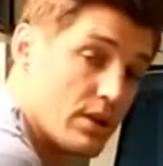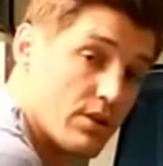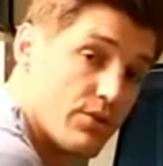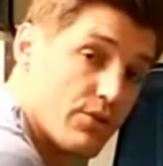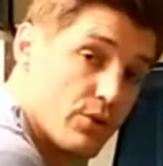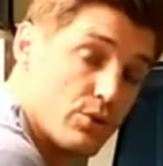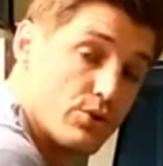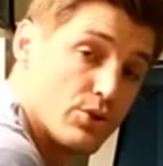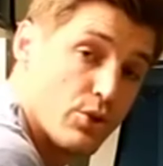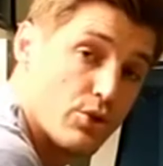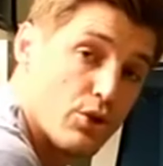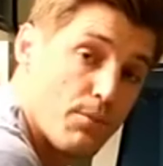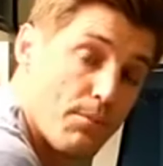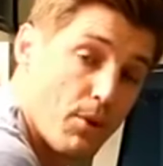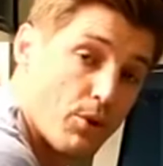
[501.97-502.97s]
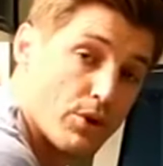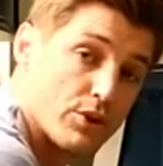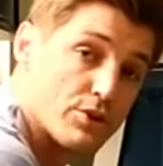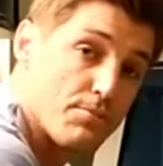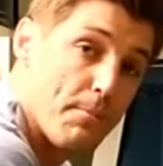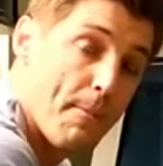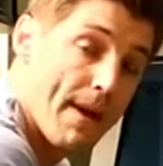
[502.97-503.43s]
the food zone
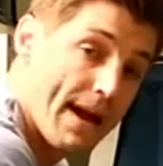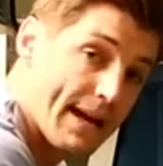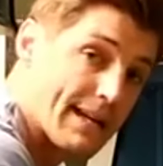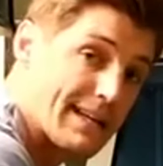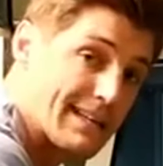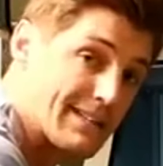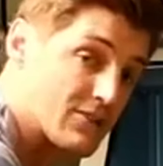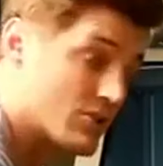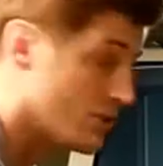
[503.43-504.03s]
components back into